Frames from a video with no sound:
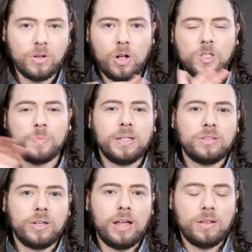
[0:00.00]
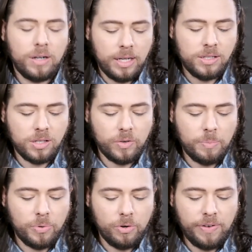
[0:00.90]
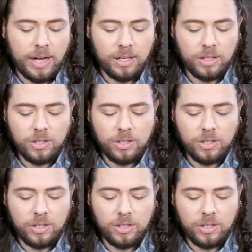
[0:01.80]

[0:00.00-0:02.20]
all spelled together, Instagram profile,